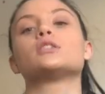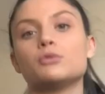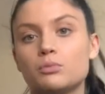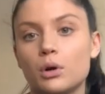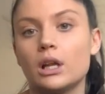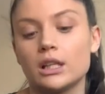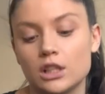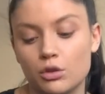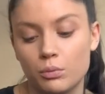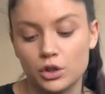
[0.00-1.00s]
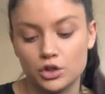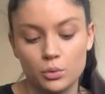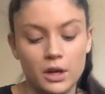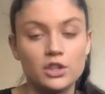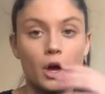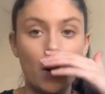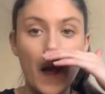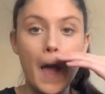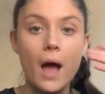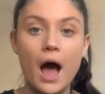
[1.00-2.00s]
must probably like Tuft brush, you weirdo.
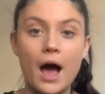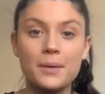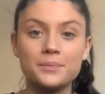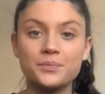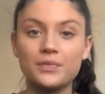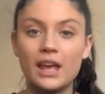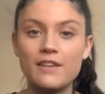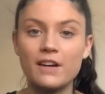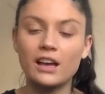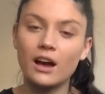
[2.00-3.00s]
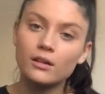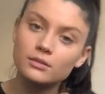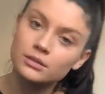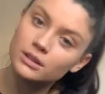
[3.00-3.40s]
If I can't,